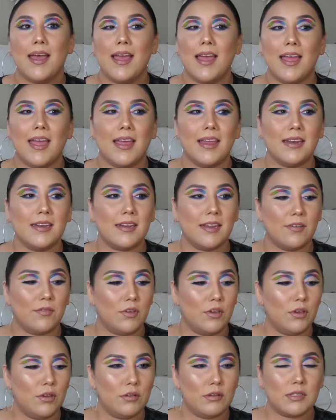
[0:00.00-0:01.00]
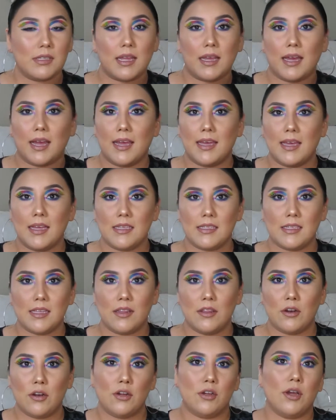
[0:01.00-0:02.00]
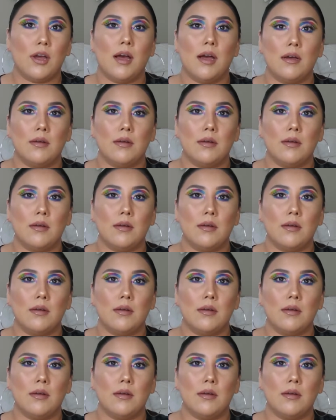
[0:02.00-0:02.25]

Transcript: And if you use, like, I guess other